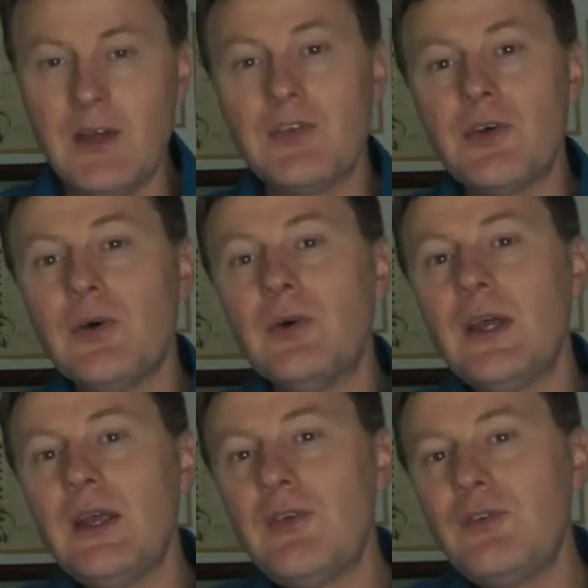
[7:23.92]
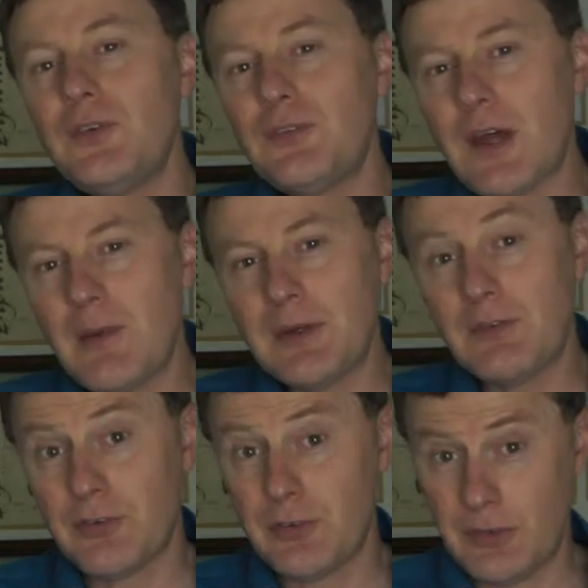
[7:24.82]
So if you've come
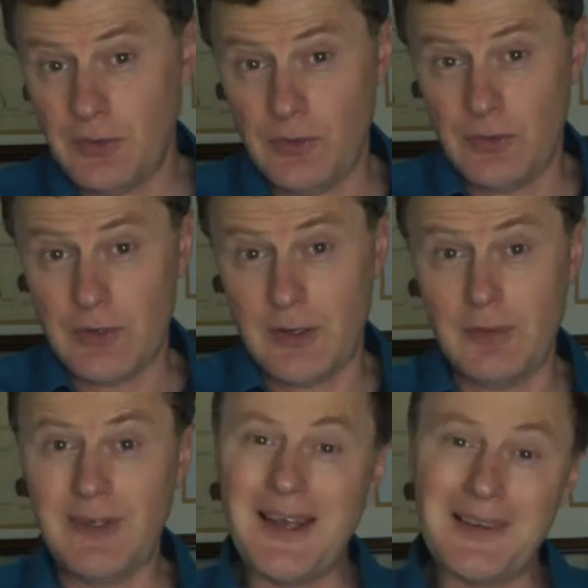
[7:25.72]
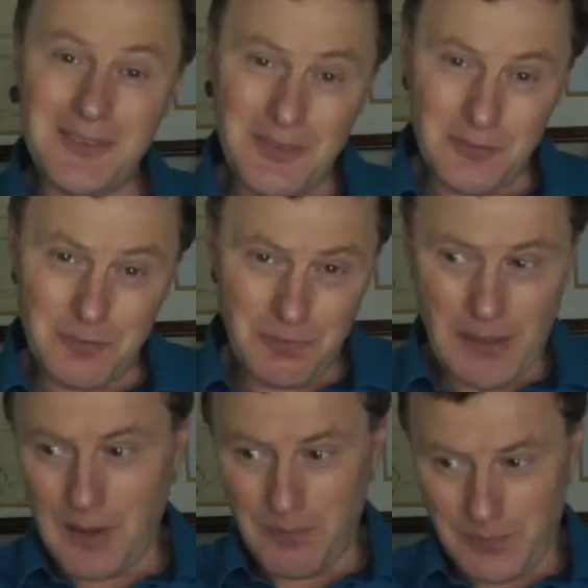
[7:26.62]
in for an acute treatment and you've
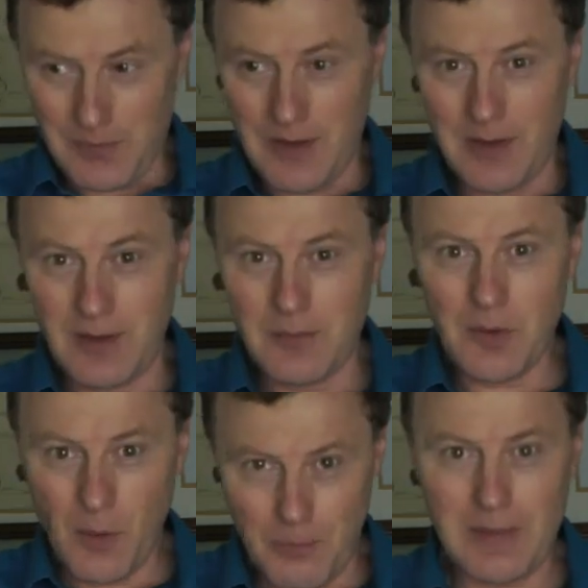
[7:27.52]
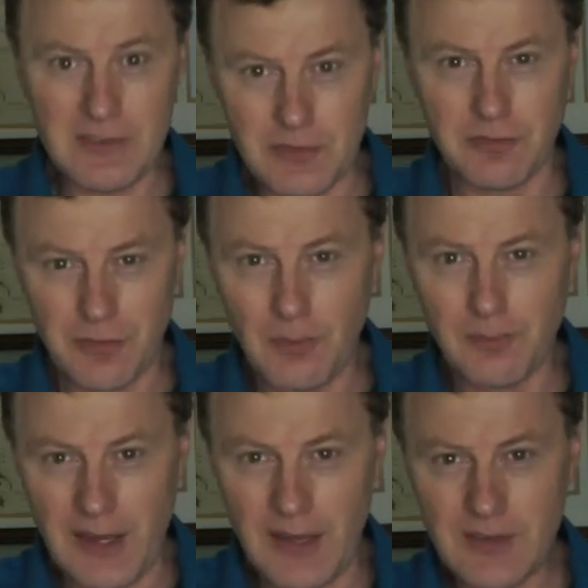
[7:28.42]
got better
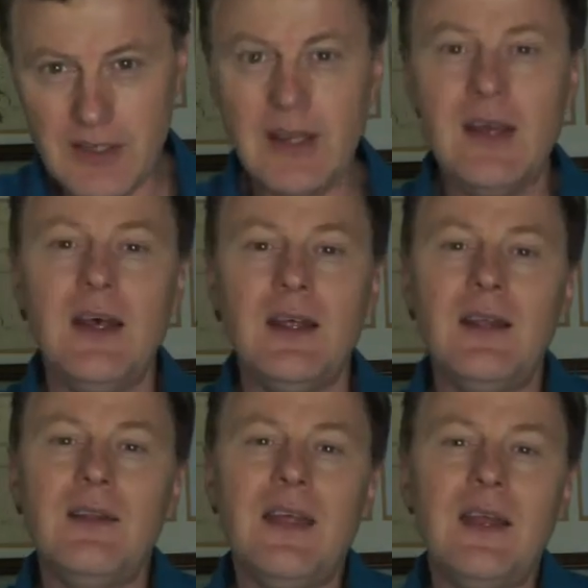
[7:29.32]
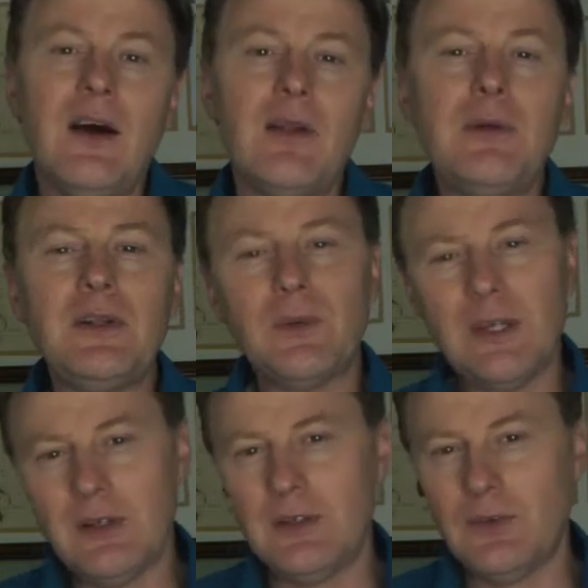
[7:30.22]
from that, then I'd be
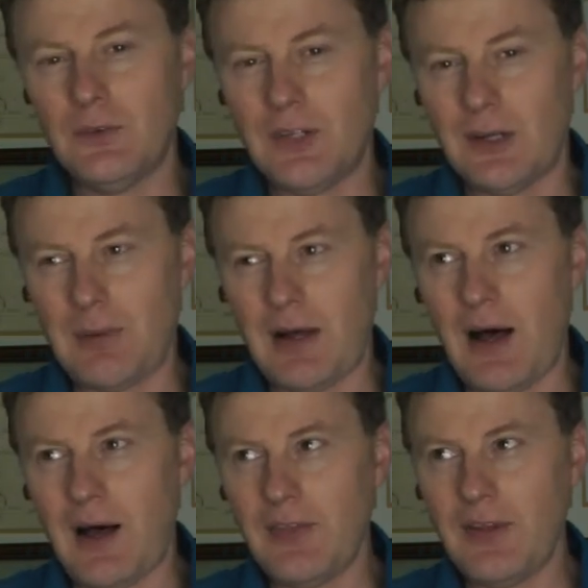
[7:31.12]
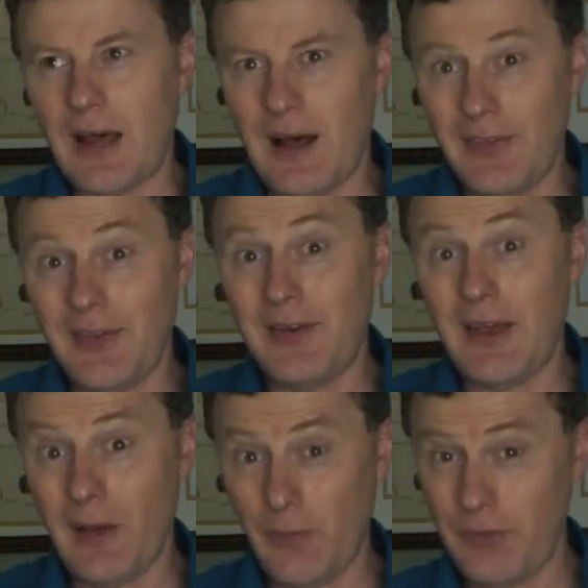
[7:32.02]
looking a little deeper. Are there other
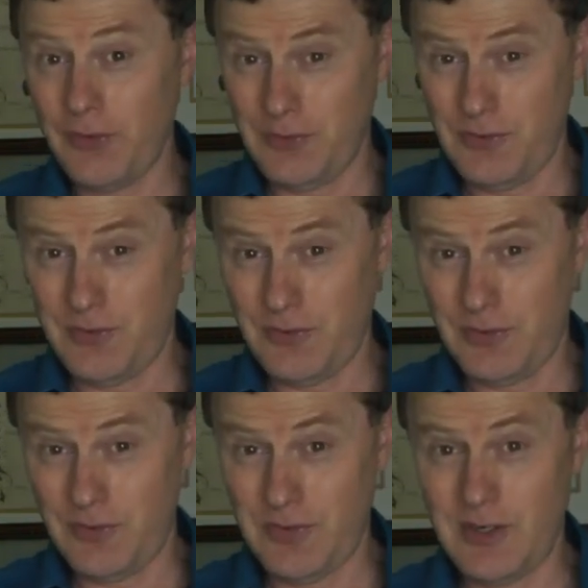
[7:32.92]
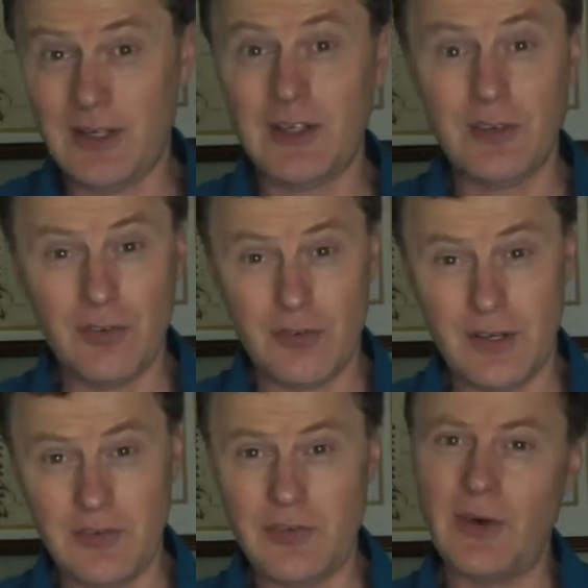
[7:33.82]
health concerns that I can
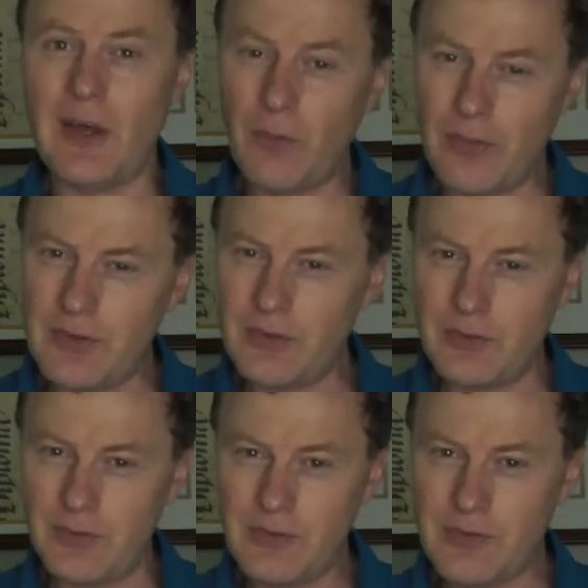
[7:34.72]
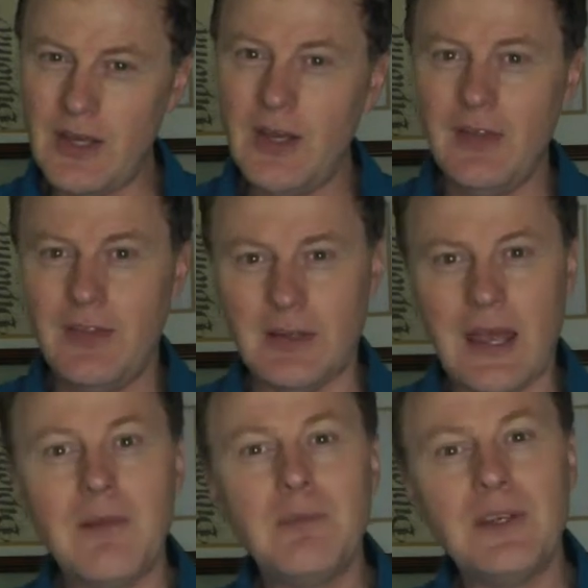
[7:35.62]
address, or health issues that
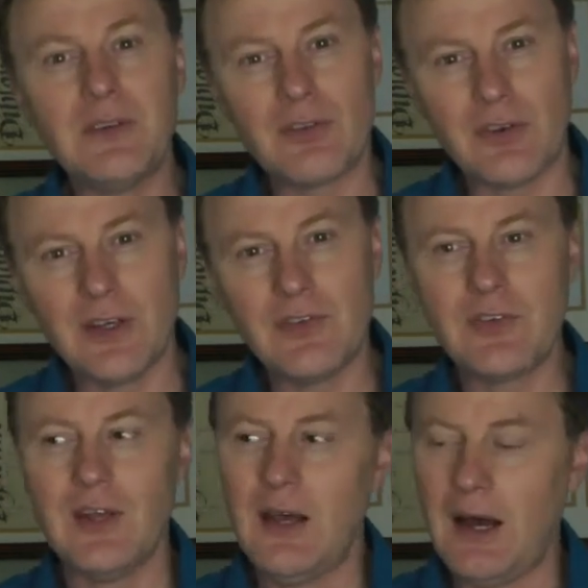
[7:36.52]
can be addressed,